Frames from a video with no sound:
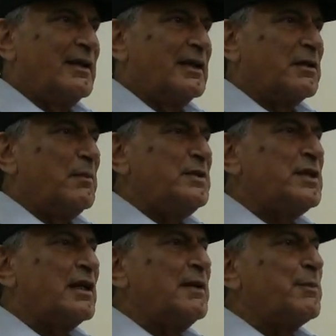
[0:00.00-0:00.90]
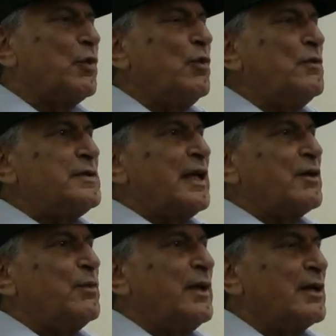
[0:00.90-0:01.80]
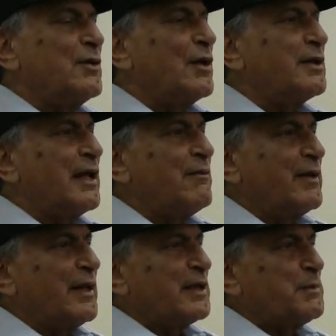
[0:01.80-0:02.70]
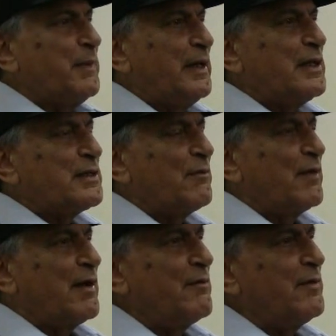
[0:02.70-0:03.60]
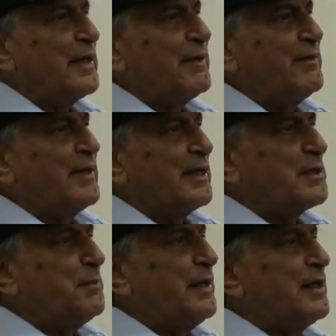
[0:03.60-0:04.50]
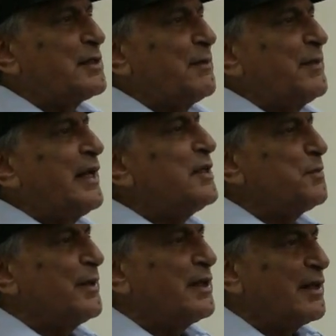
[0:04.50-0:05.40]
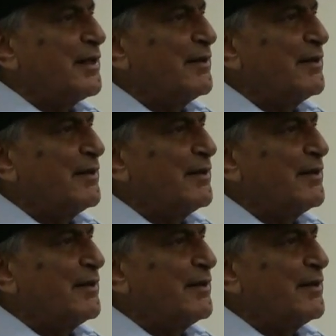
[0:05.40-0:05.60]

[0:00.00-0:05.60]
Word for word: it immediately proves that we are not having an experience of love, we are having an experience of attachment.